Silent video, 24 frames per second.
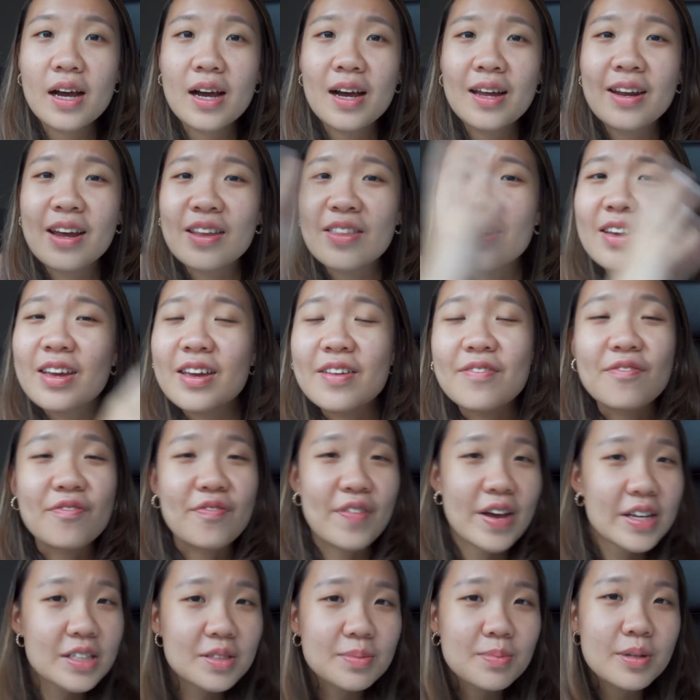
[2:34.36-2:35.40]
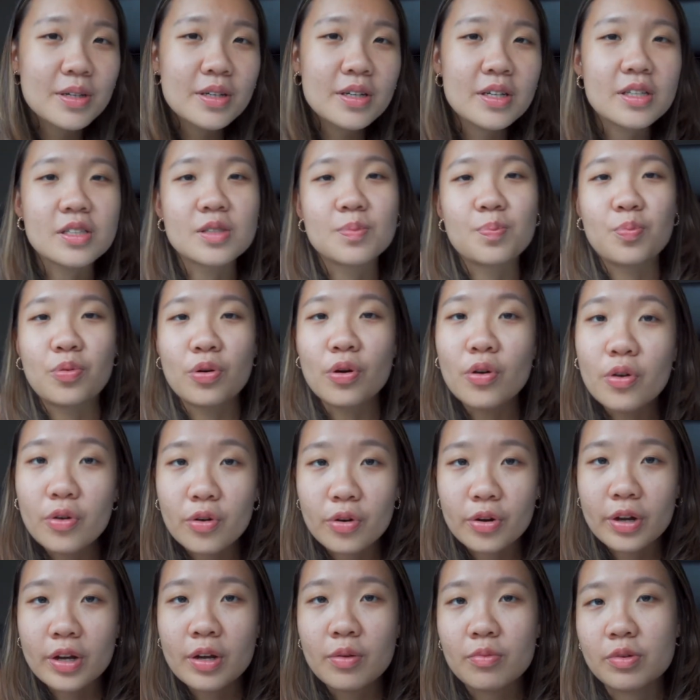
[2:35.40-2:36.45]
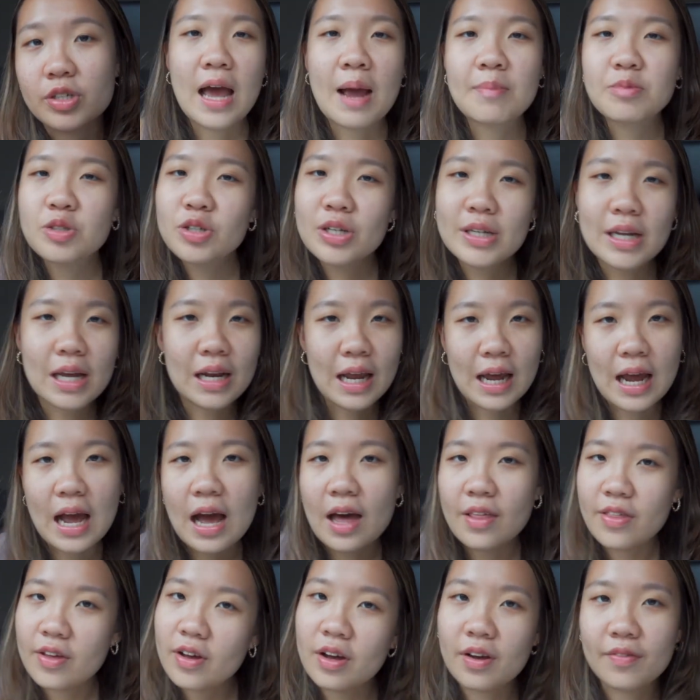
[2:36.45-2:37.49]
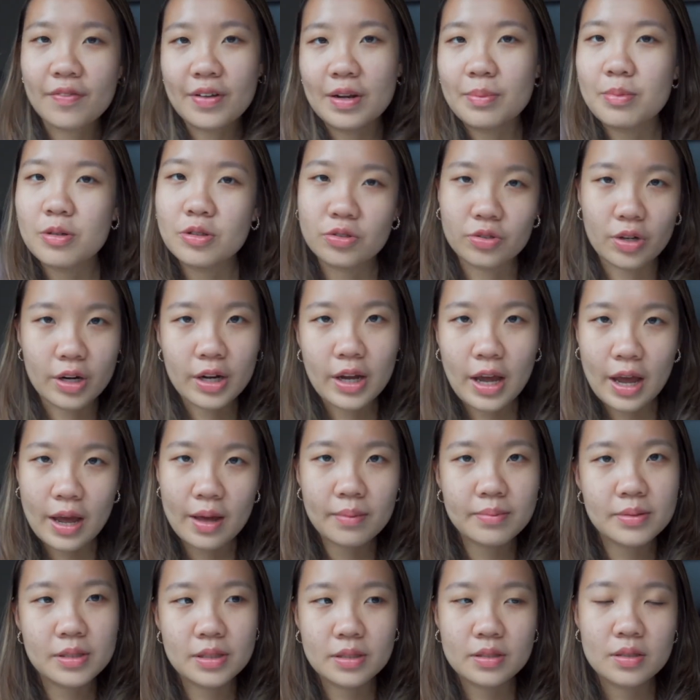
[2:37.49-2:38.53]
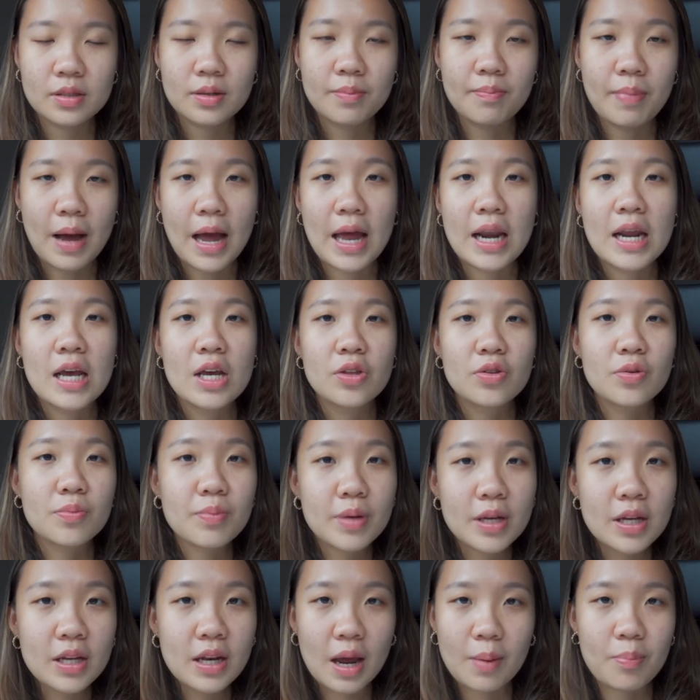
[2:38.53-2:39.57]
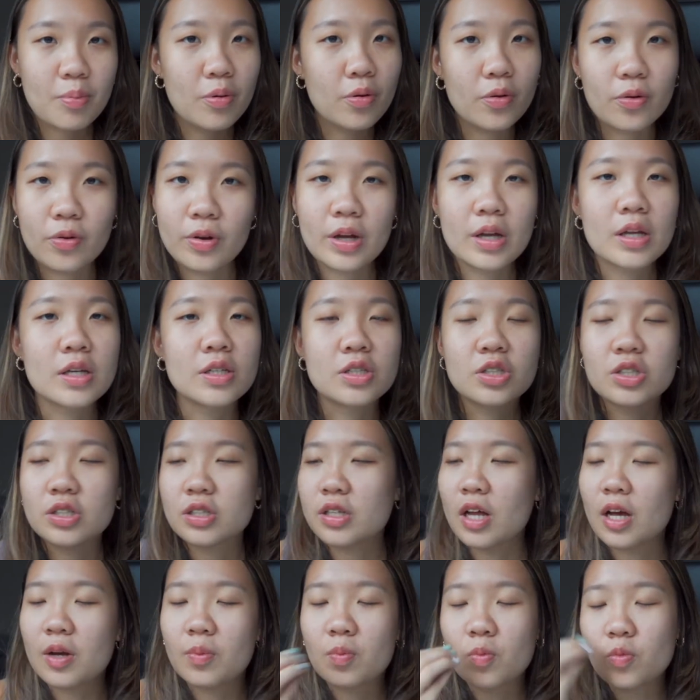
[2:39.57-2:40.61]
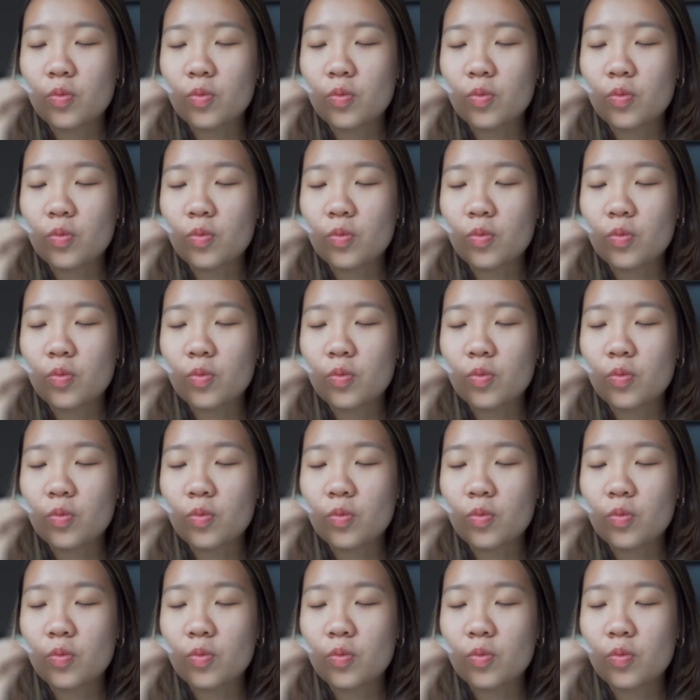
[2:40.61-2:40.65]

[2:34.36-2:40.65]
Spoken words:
another investment is Procreate, which I'm sure there are like other available drawing apps, but to me like Procreate is just like